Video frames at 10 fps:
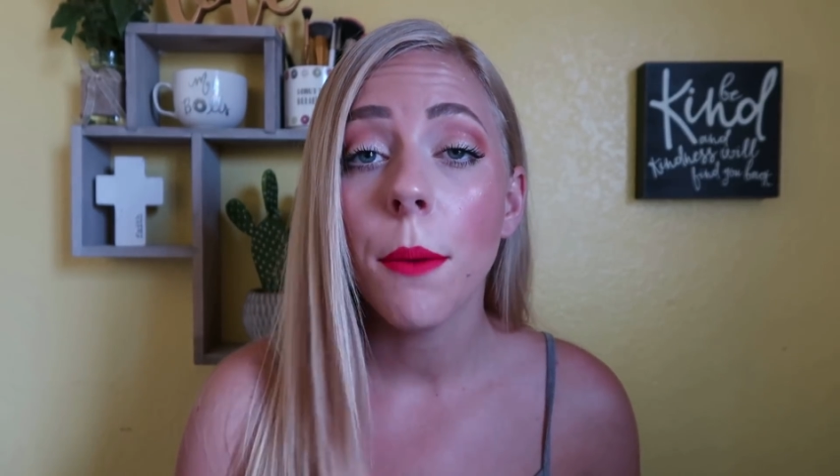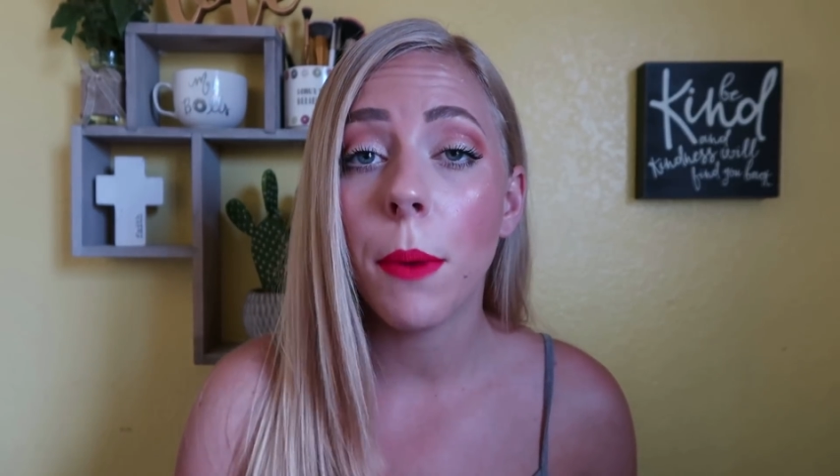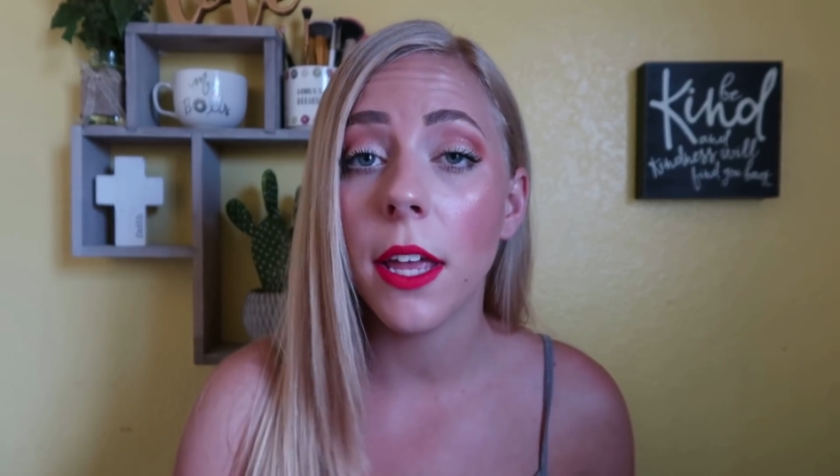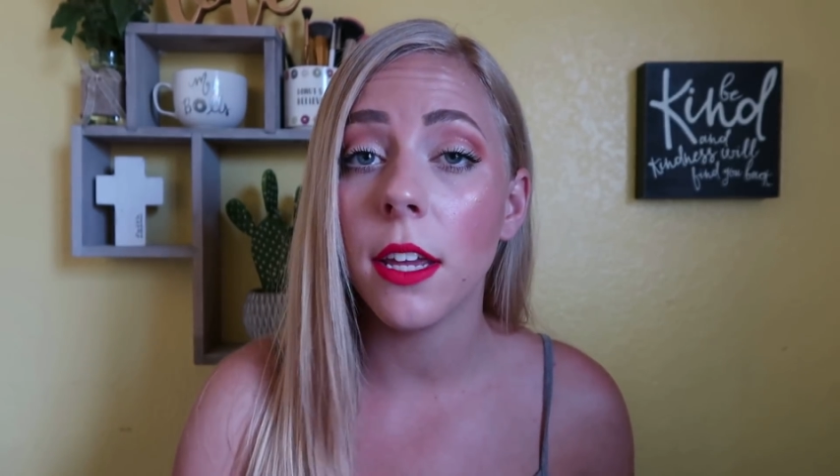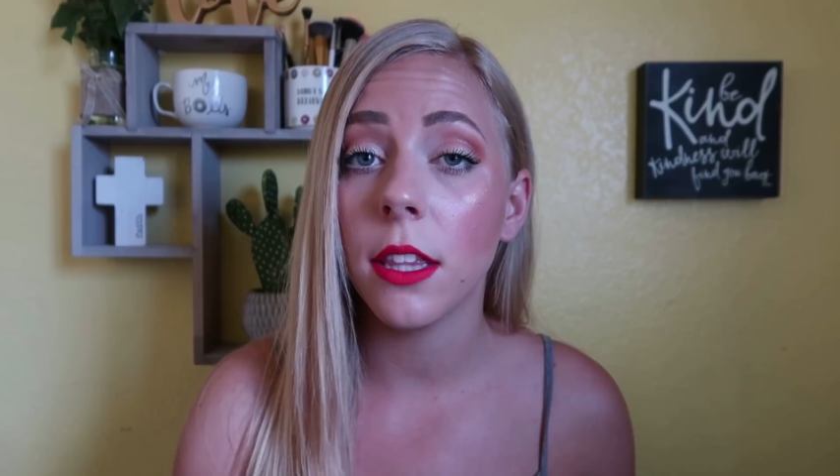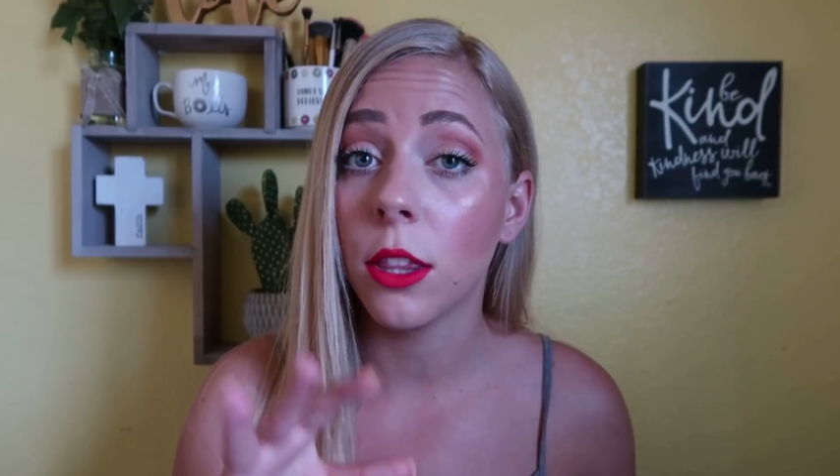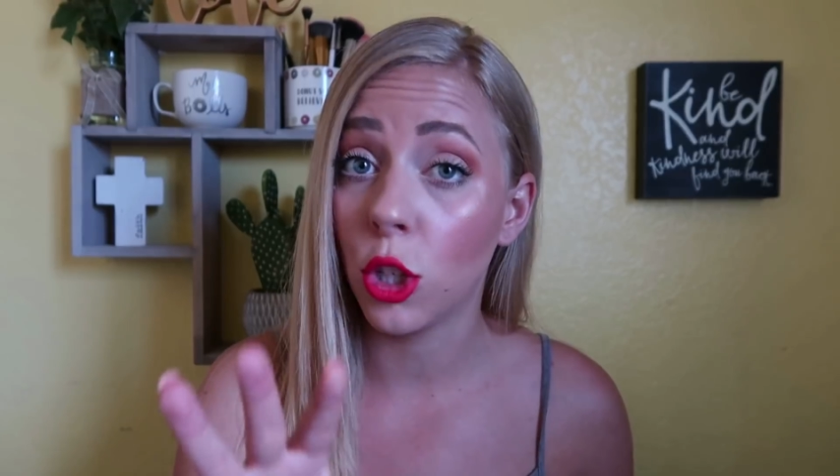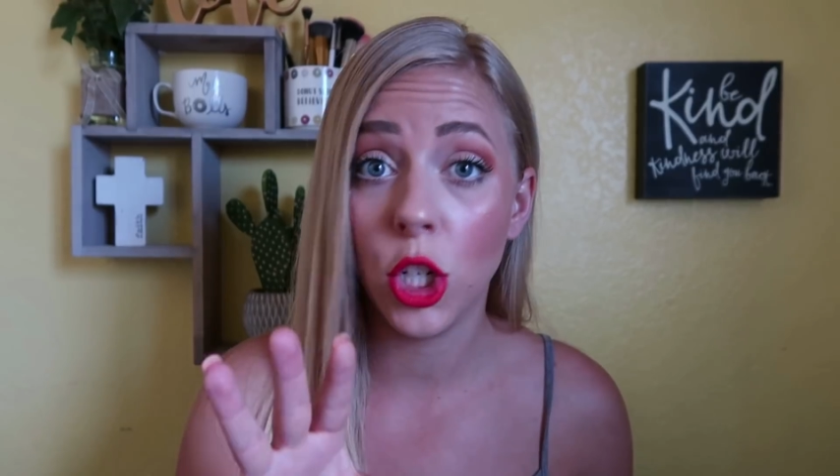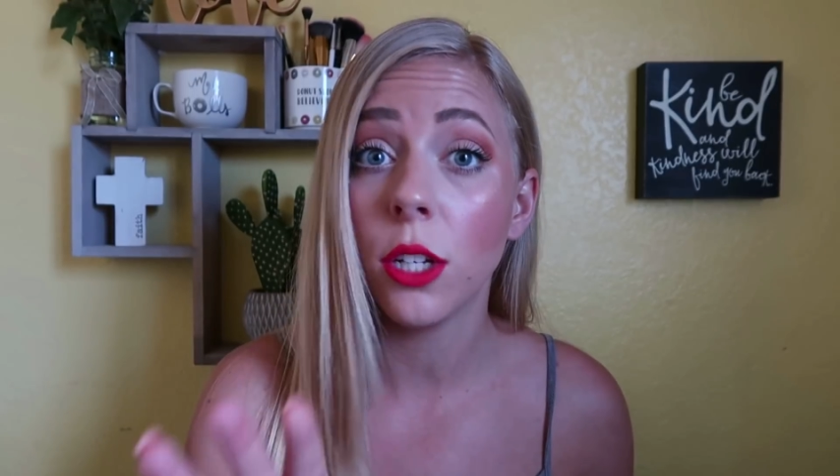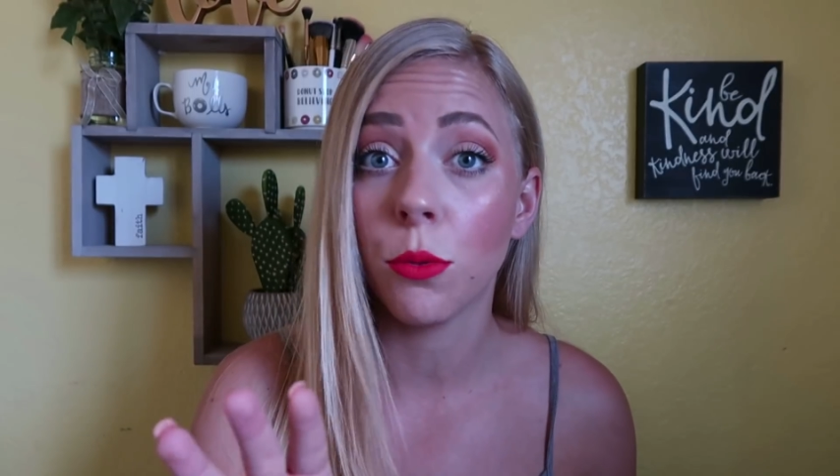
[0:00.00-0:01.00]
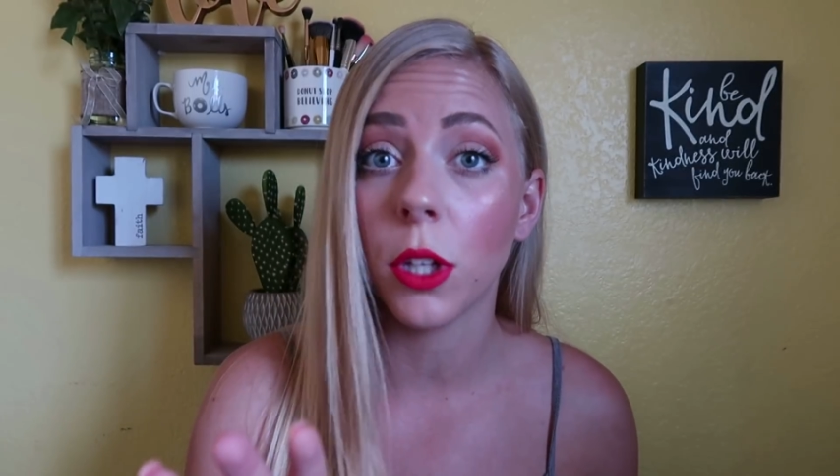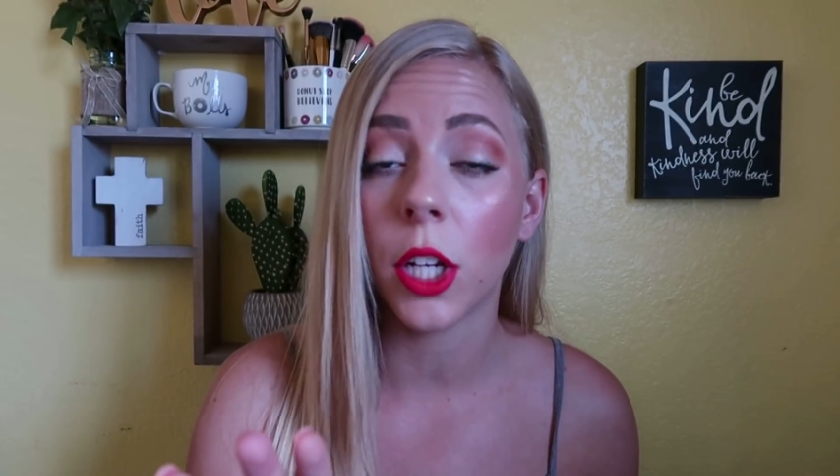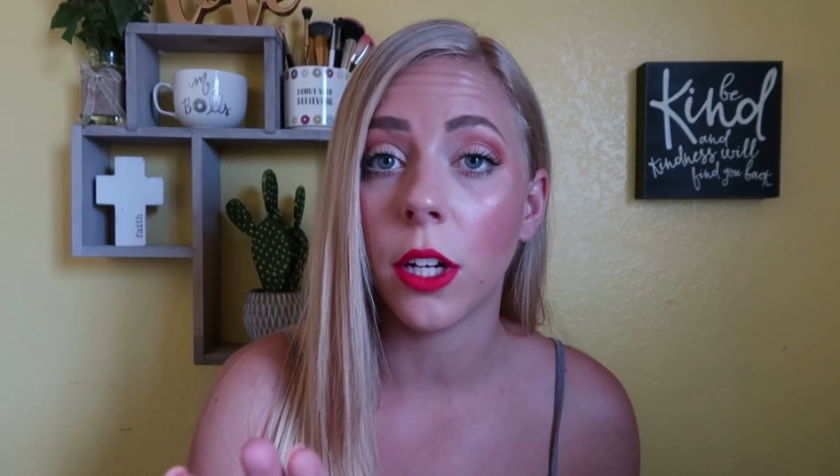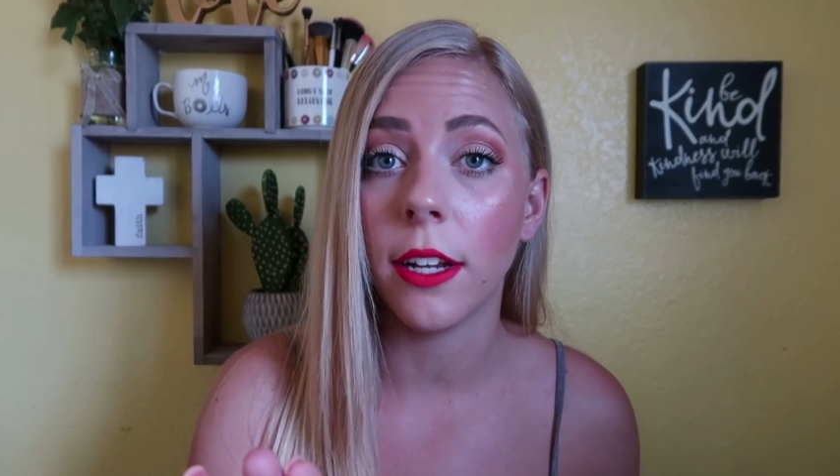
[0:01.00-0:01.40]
but she has really good